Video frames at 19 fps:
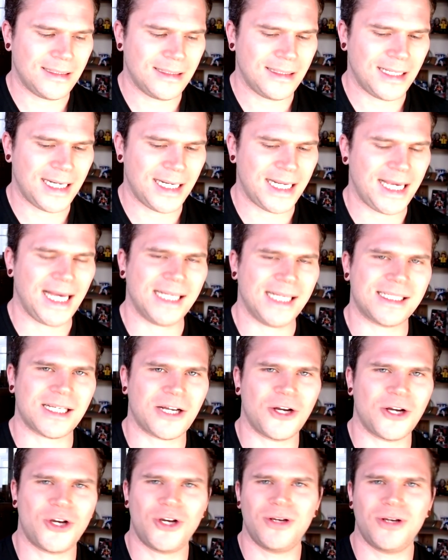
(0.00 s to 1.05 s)
he has
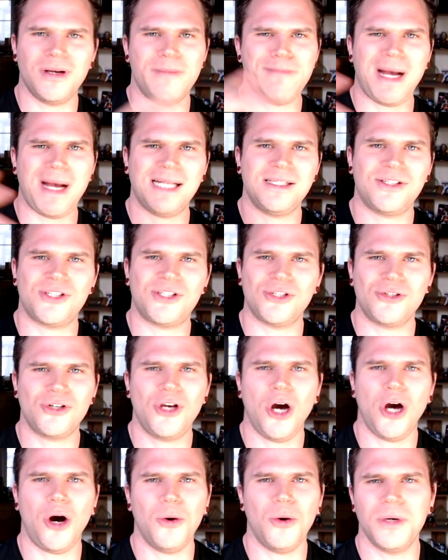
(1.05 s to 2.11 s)
like a Manson
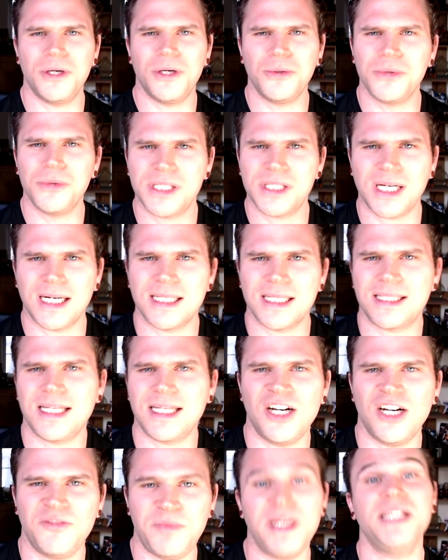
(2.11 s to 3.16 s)
cult and all this kind of
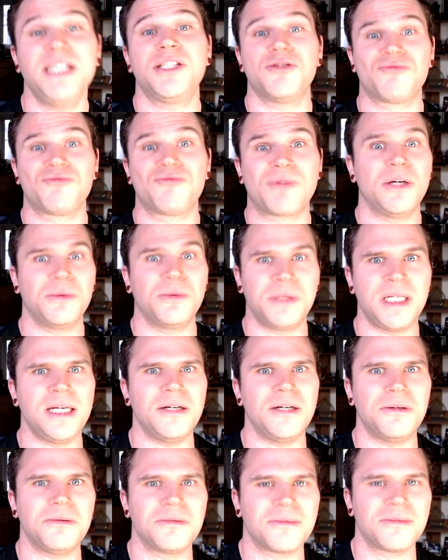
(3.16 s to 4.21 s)
stuff, but he's the real
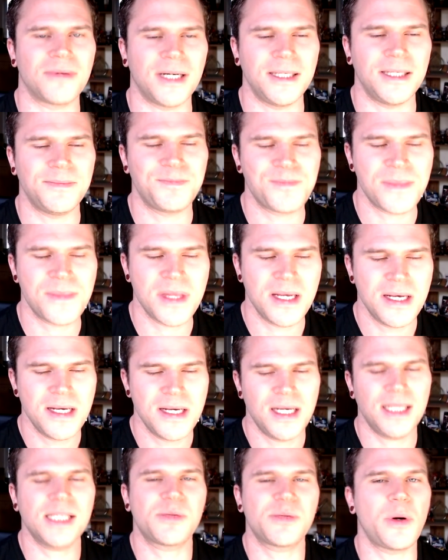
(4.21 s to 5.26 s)
deal, right?
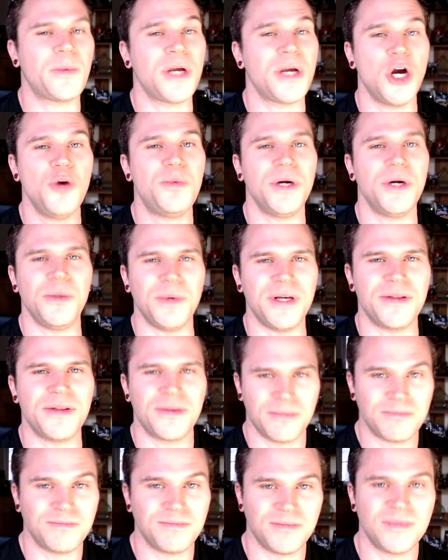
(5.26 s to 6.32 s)
And that's what we open with,
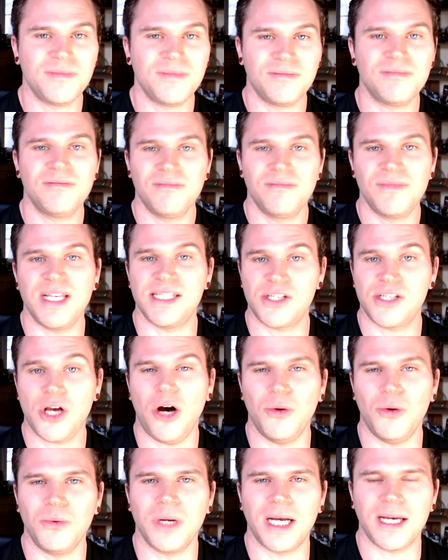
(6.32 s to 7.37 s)
this
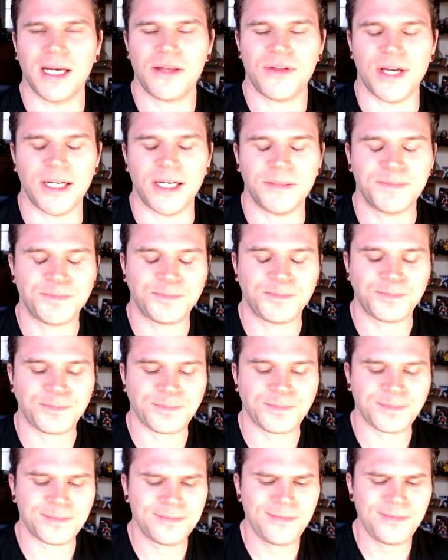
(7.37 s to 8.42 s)
cult-like thing.
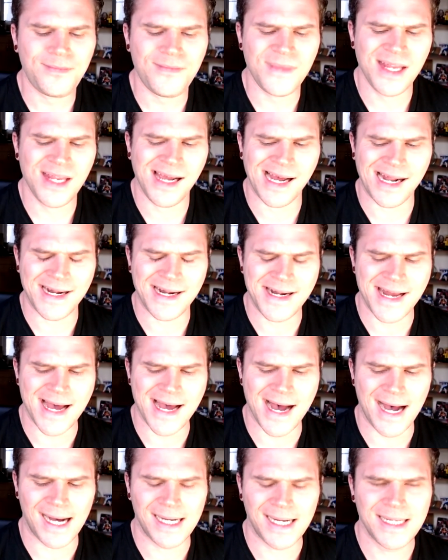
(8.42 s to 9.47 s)
And
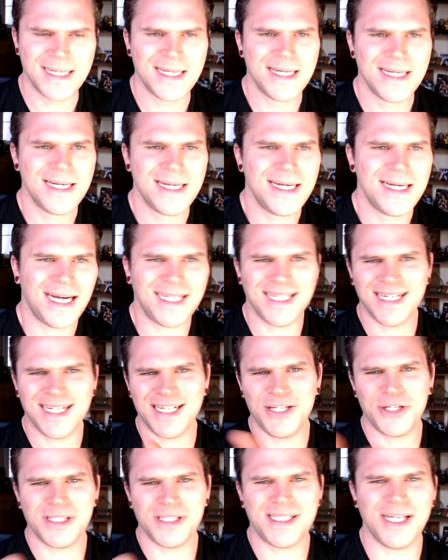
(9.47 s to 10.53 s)
then
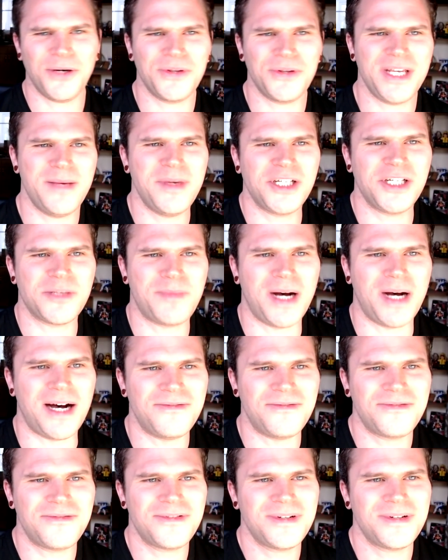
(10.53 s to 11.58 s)
you can see it on the image above,